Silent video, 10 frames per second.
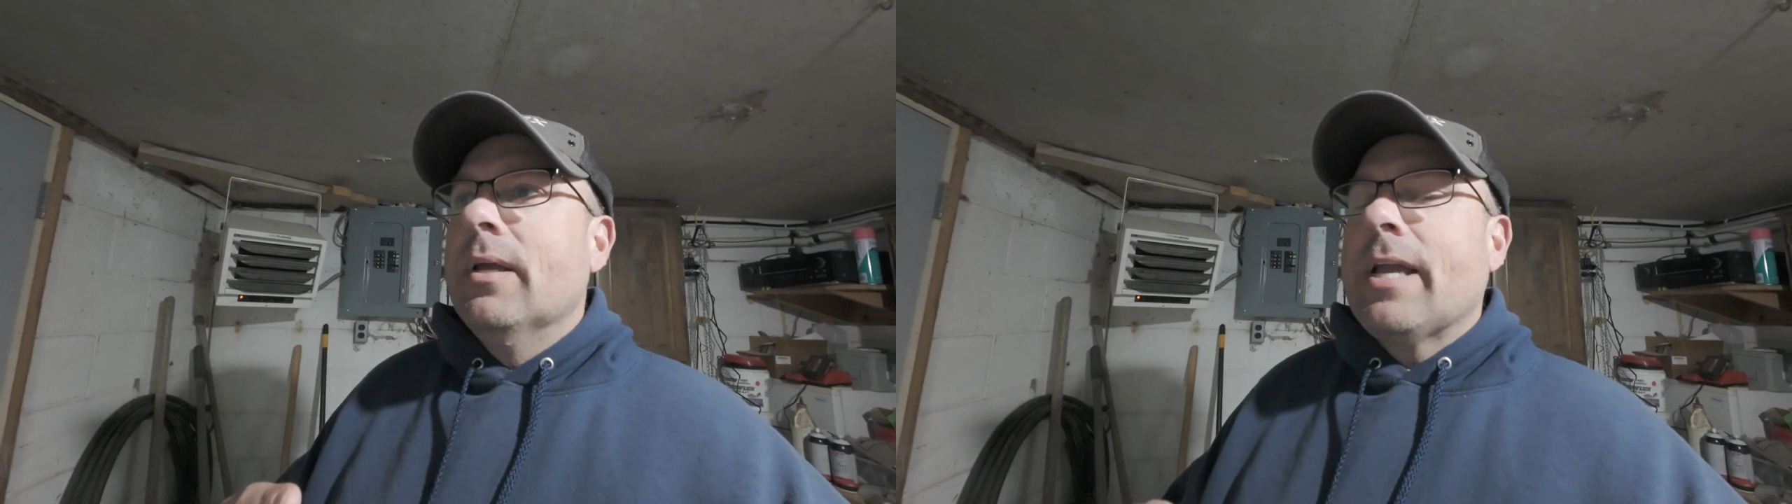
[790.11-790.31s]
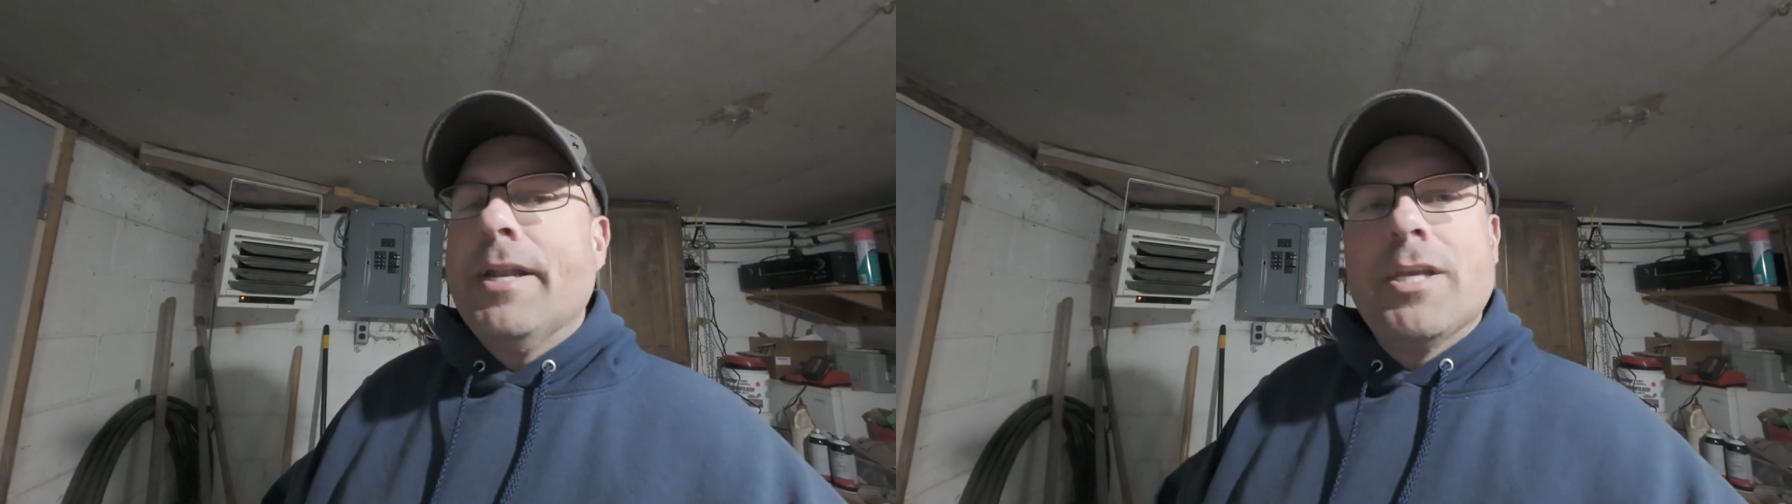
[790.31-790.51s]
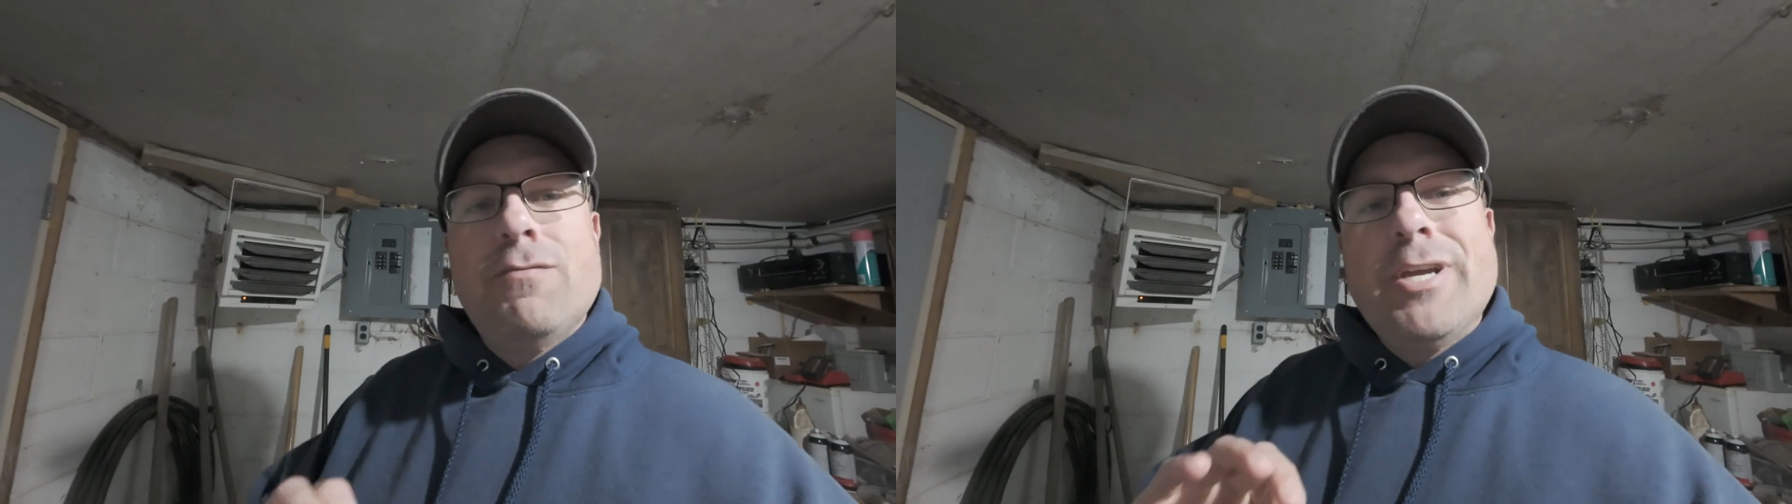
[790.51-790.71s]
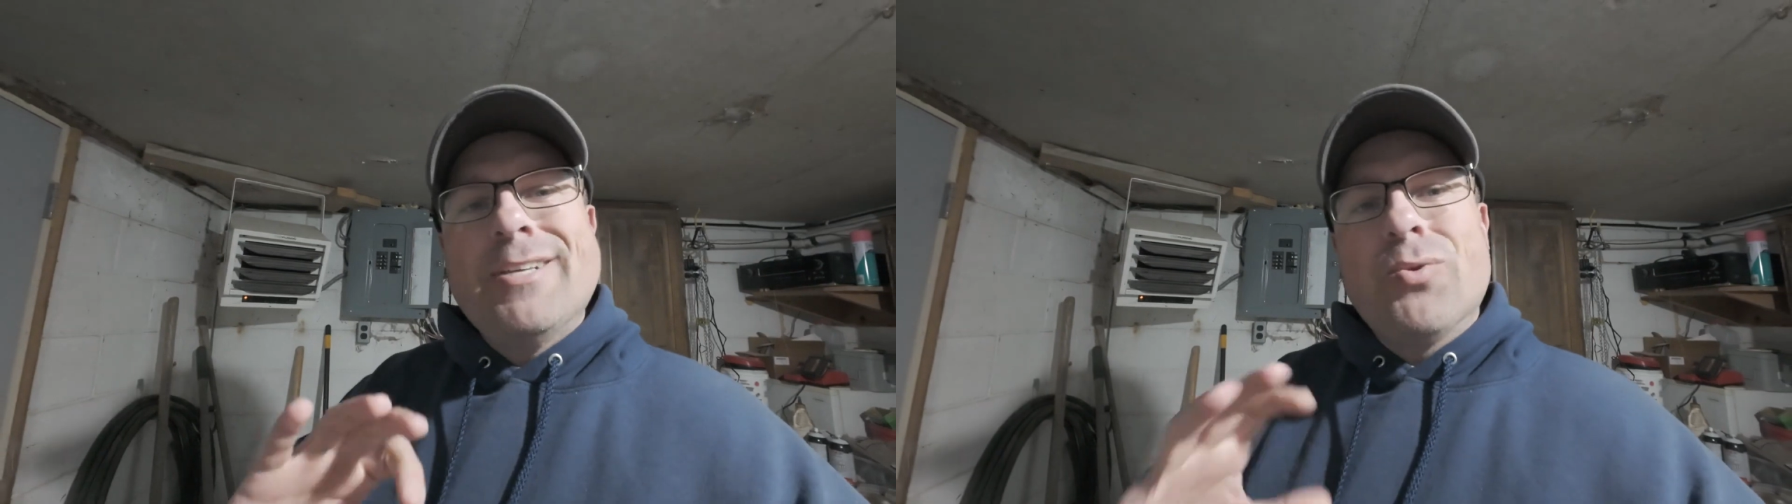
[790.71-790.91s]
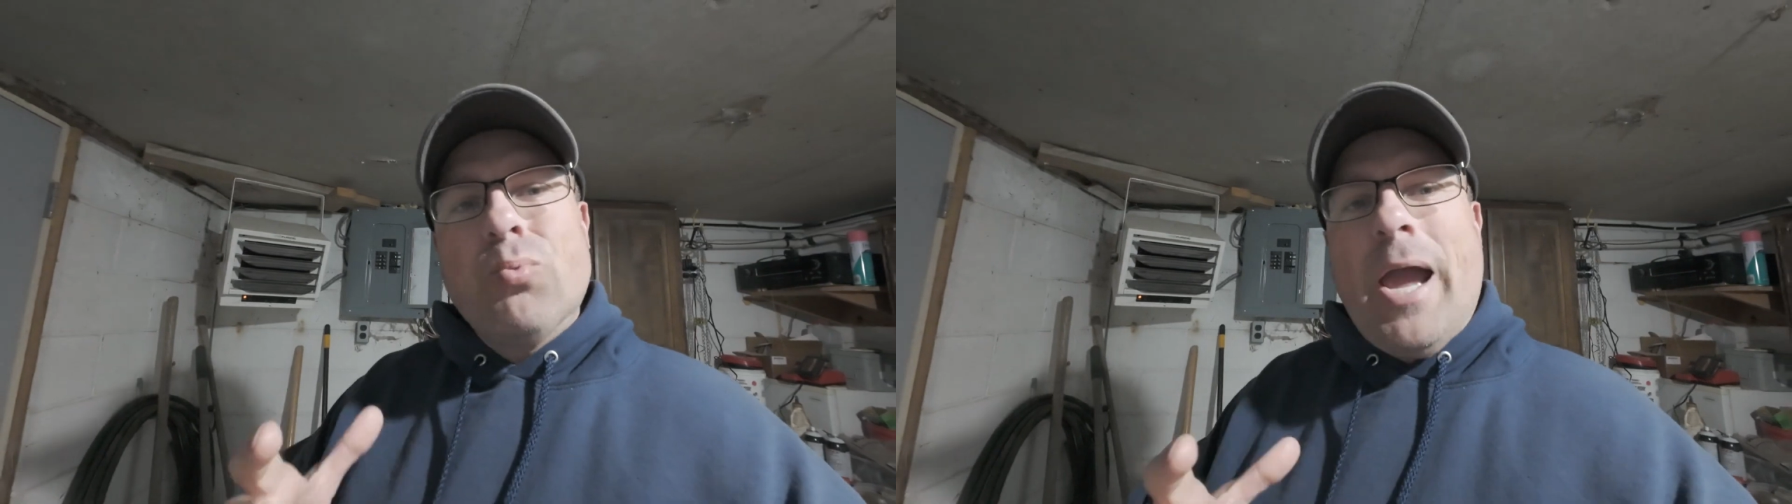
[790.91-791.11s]
kind of give you
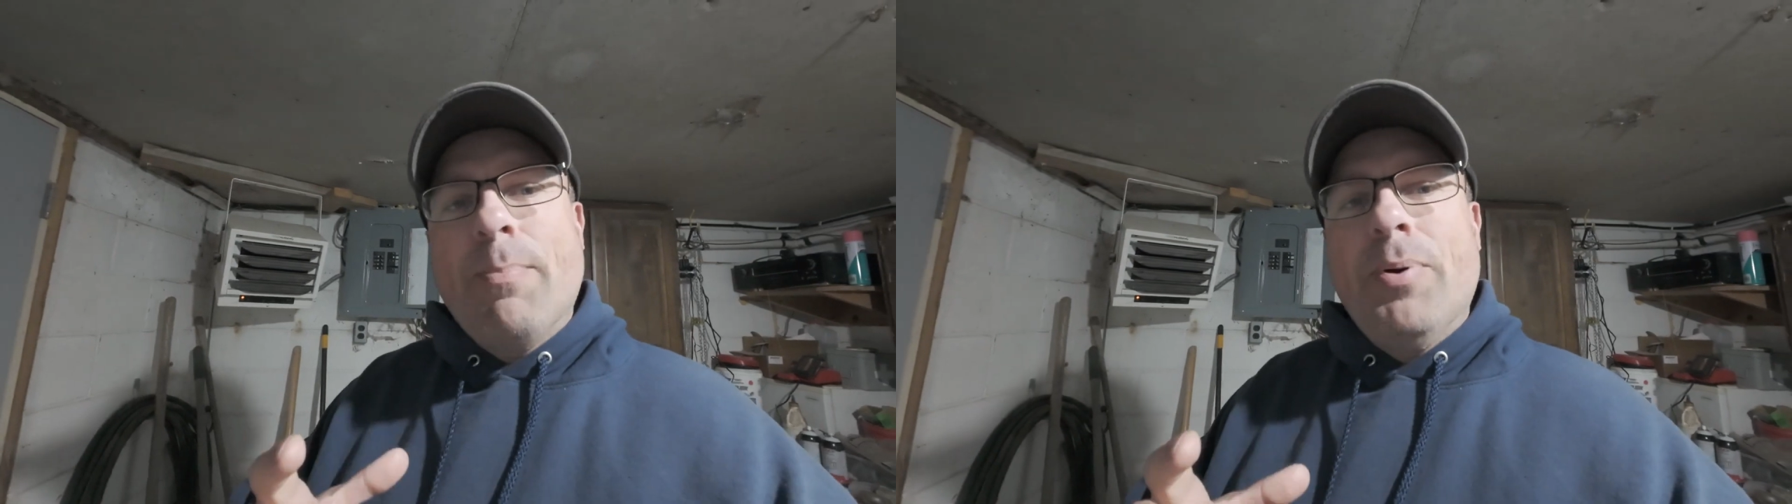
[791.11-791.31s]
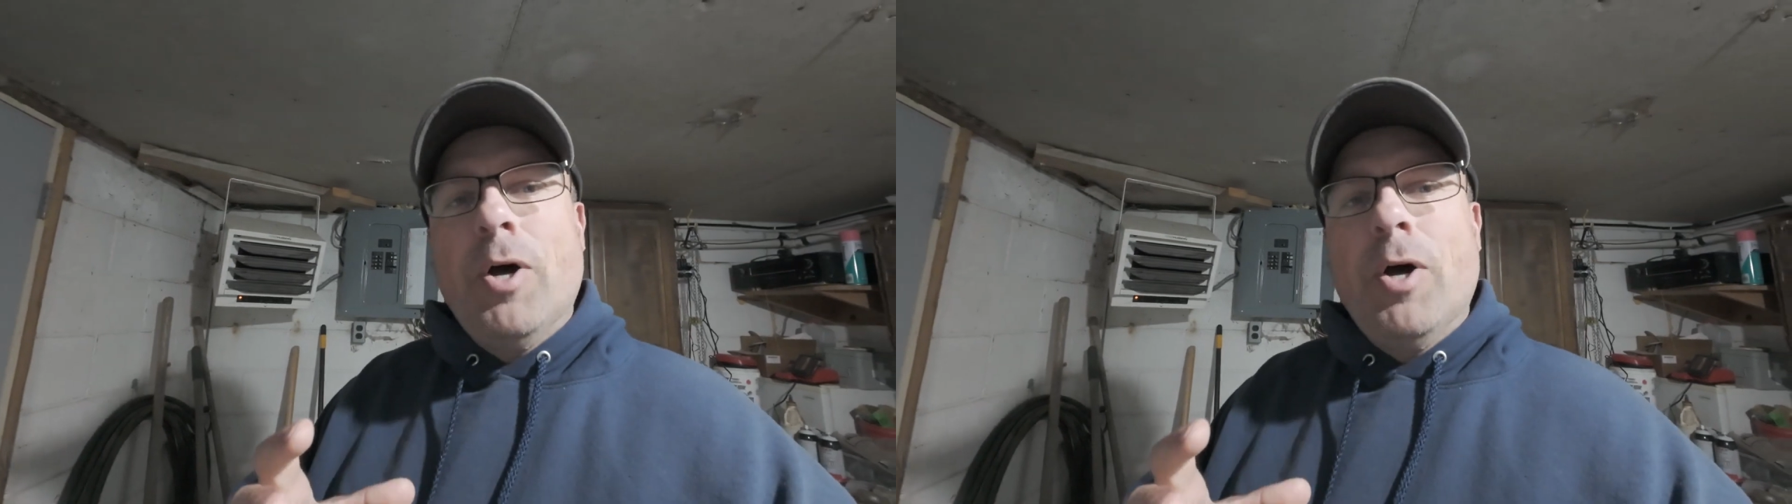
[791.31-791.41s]
guys a wrap